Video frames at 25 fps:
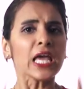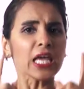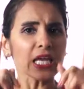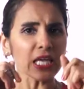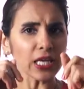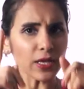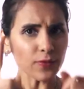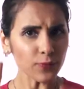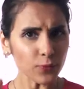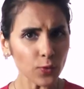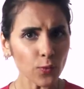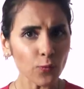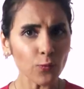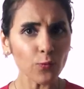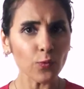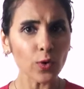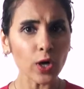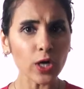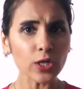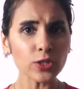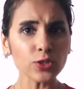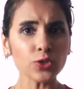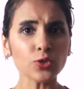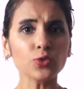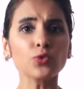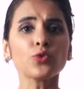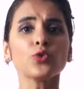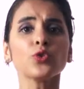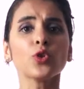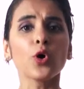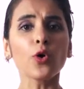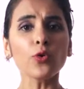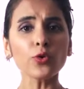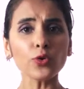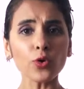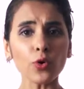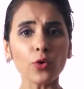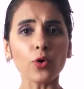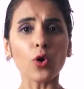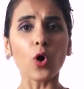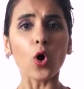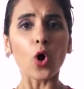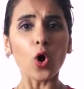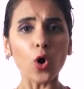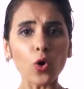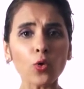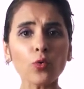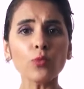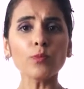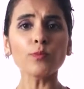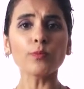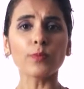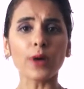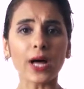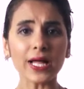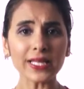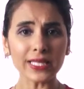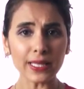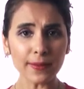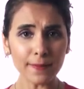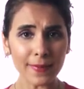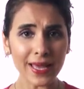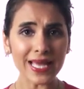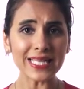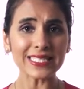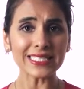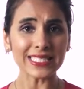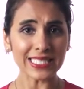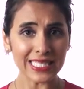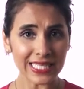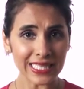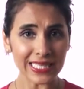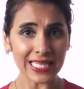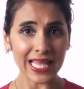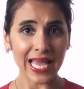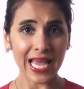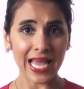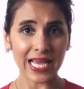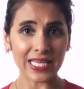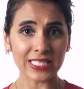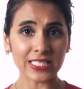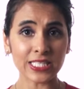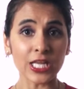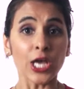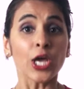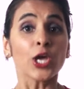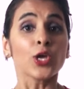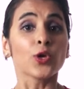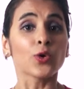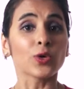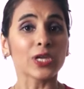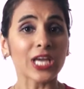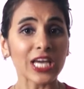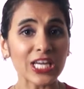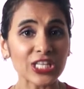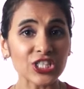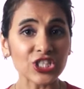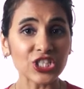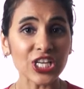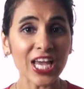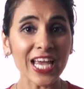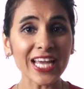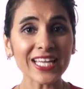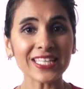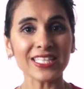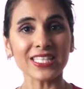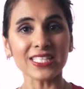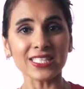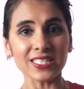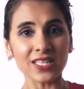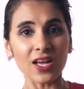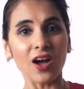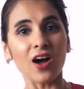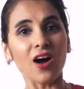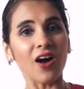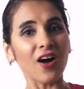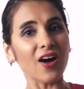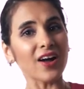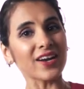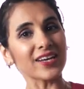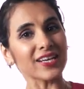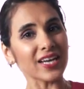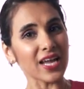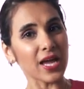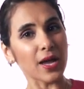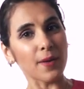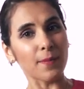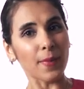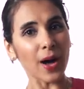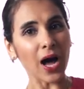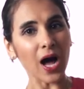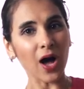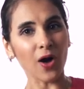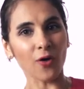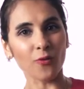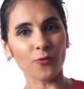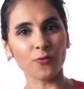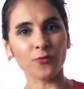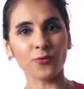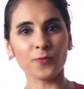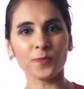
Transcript: If you want to know your own body mass index, you can check this card above.